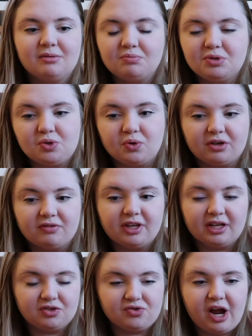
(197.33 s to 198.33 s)
sort of
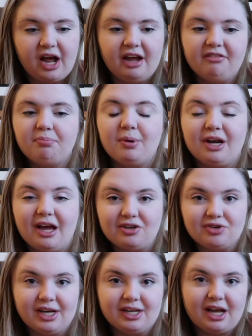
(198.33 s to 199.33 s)
like a drive, but I
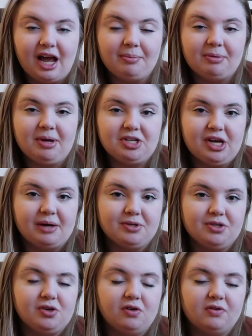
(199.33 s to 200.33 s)
try to copy my
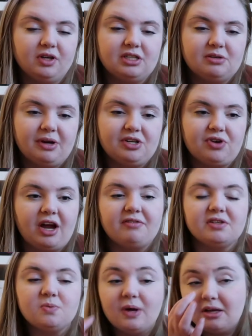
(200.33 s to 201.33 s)
chapters over into my drive
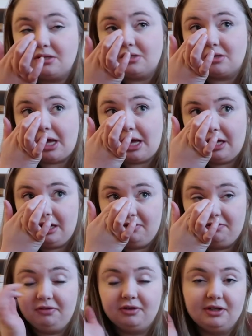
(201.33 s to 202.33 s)
as well, so that if,
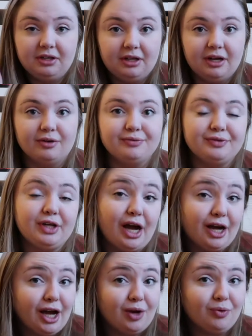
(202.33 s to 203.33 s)
you know,
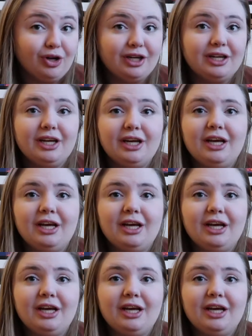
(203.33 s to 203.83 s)
knock on wood,